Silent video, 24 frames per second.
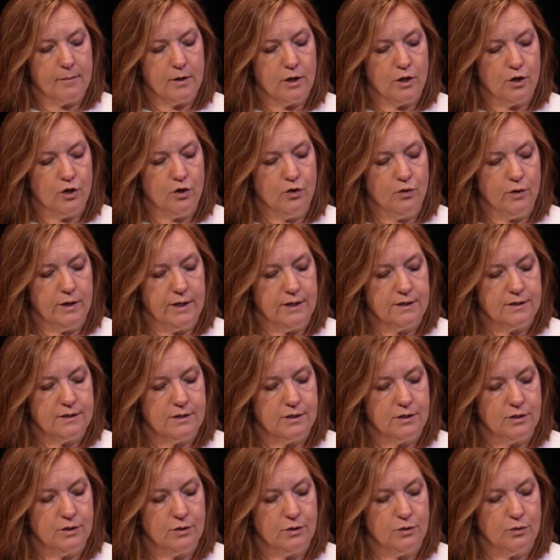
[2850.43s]
you
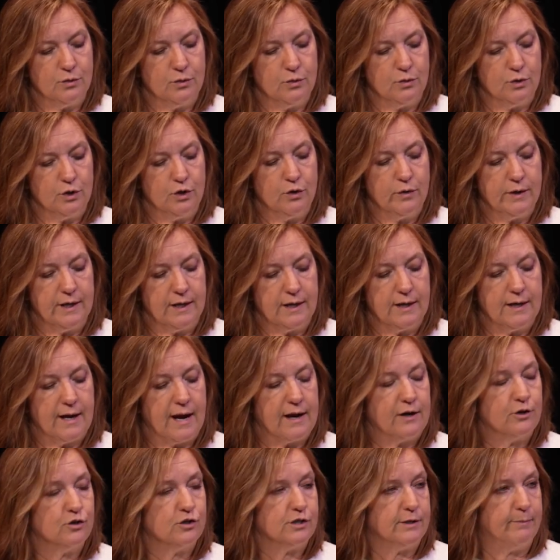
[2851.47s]
need an
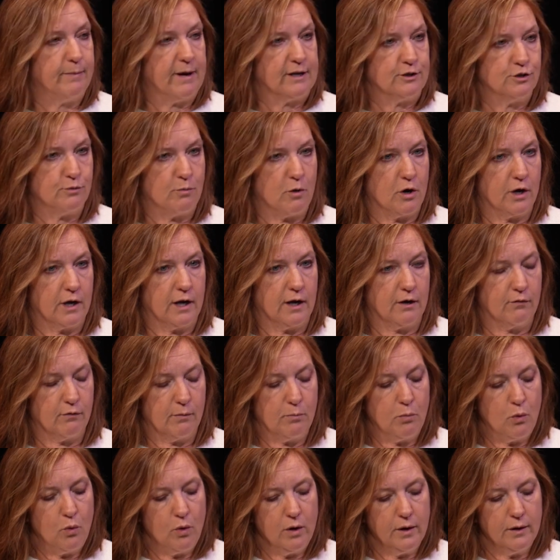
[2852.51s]
energy benchmarking
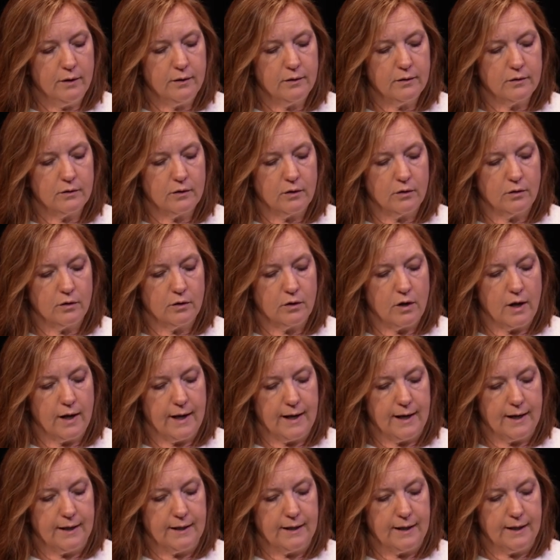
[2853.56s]
report, local law
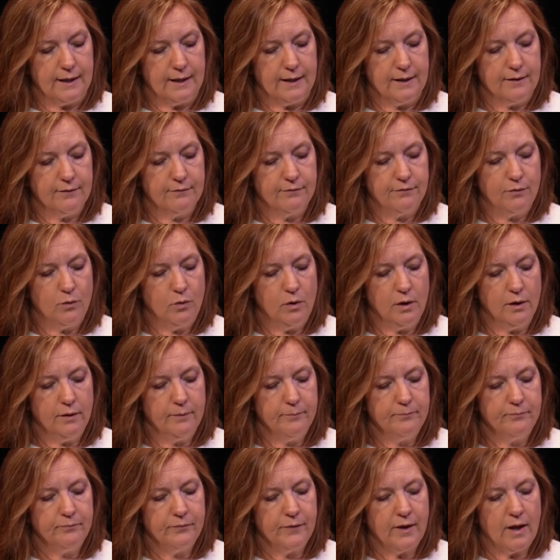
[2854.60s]
84.
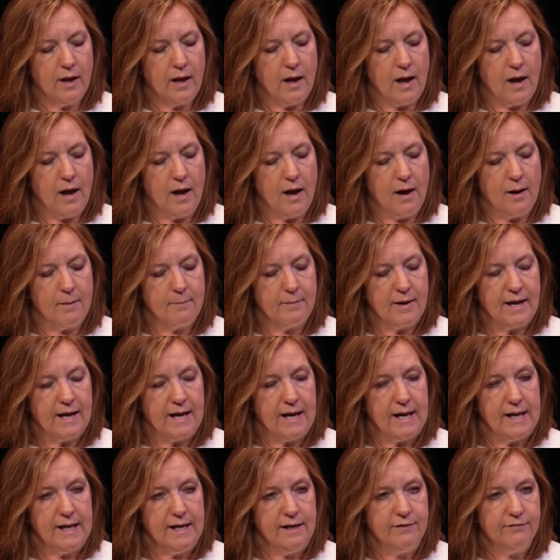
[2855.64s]

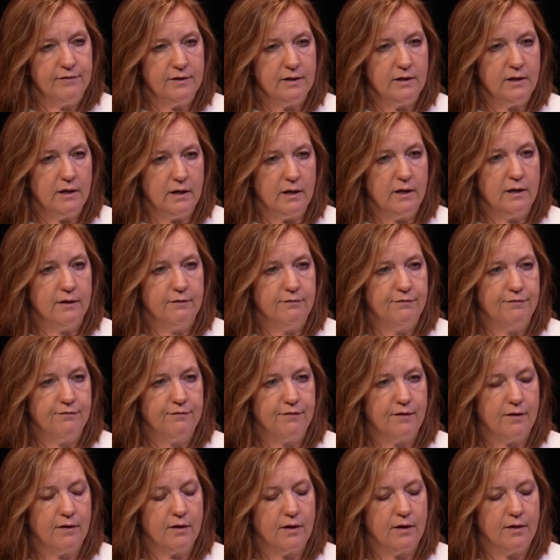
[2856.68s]
Even
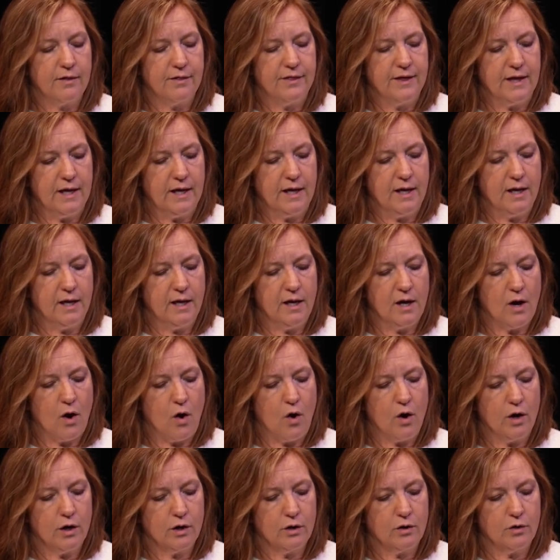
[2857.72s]
if the
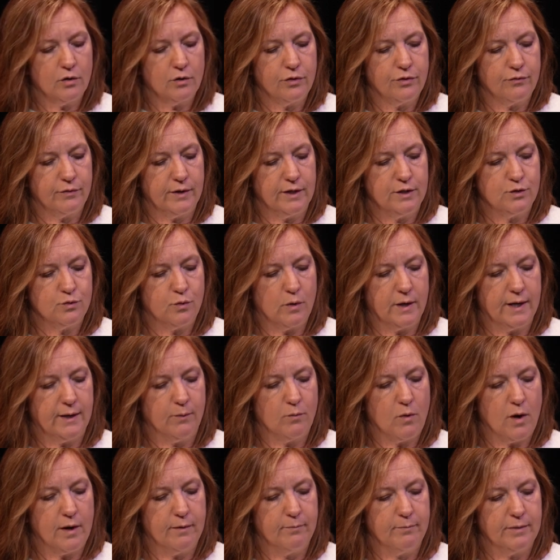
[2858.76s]
Article
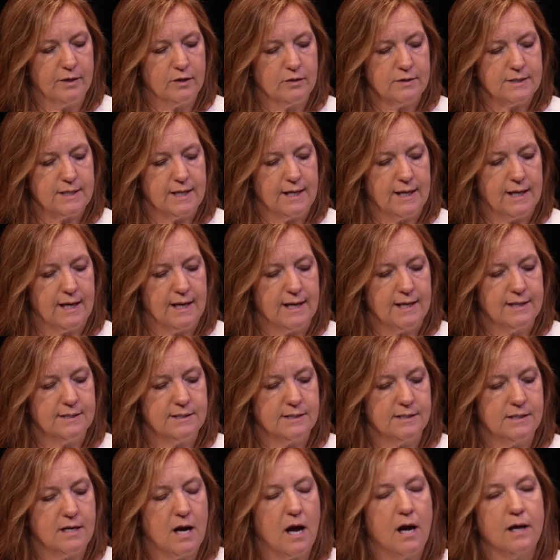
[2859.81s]
321 building
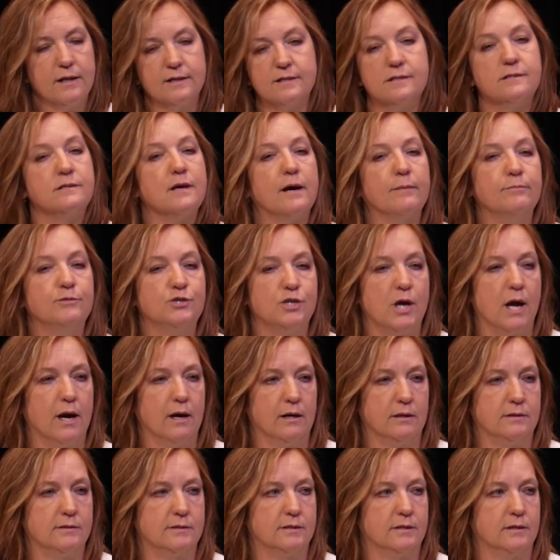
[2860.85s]
is not
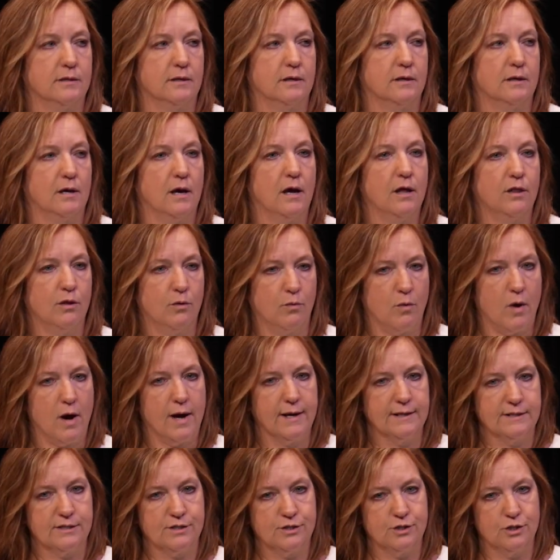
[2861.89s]
subject
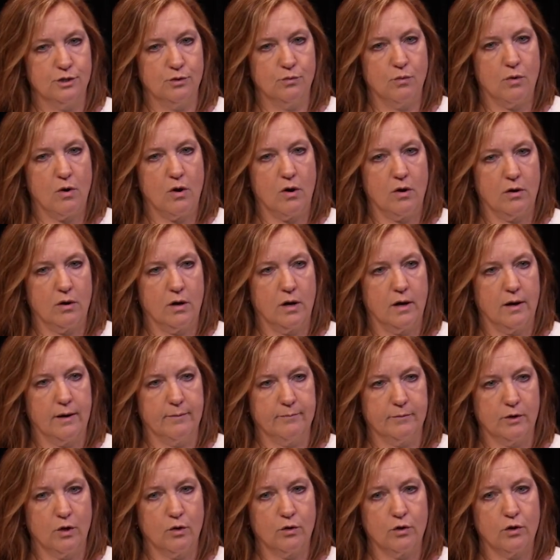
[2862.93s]
otherwise to
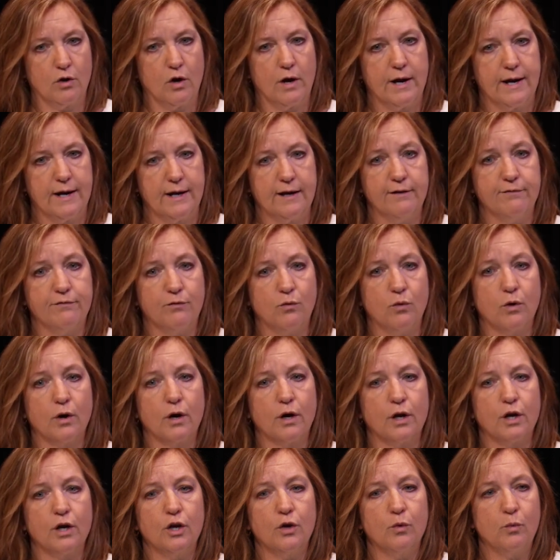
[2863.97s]
local law
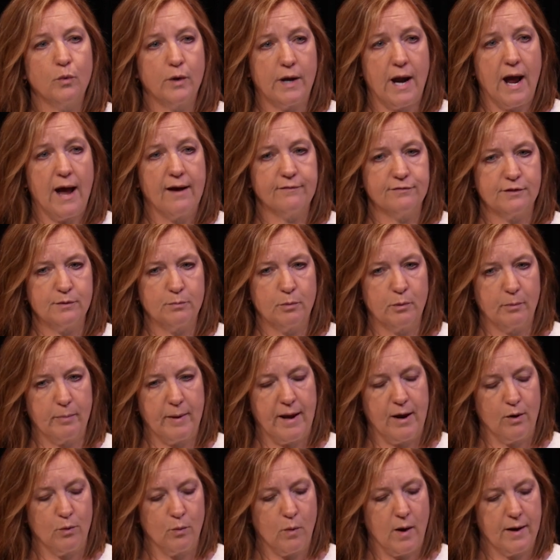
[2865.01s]
84, you would have to
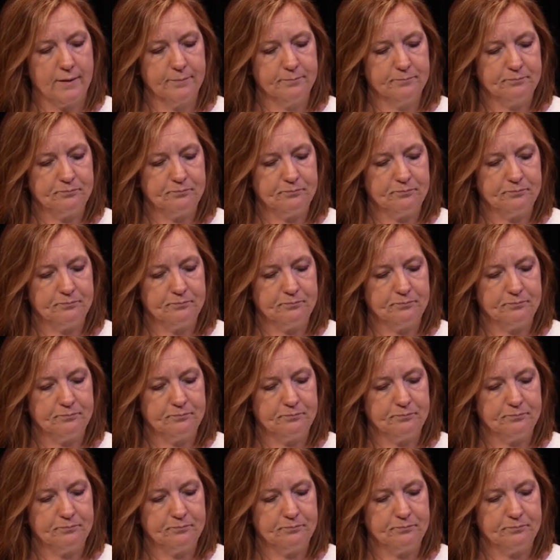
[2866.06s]
prepare one.